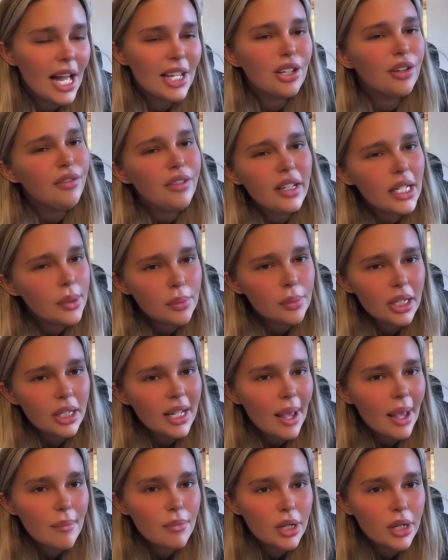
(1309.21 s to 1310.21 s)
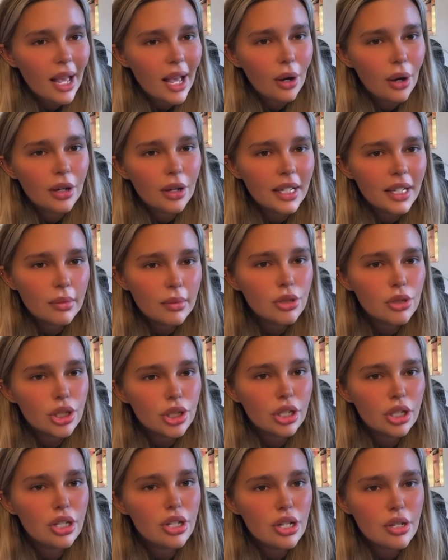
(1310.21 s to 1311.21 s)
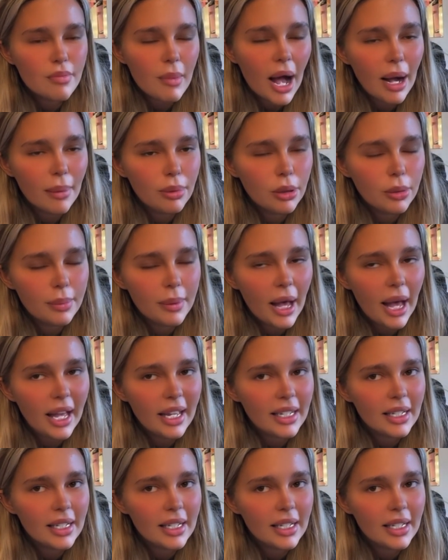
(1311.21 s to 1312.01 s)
I don't think I'm gonna get money out. I think I'm just gonna use my Apple Pay.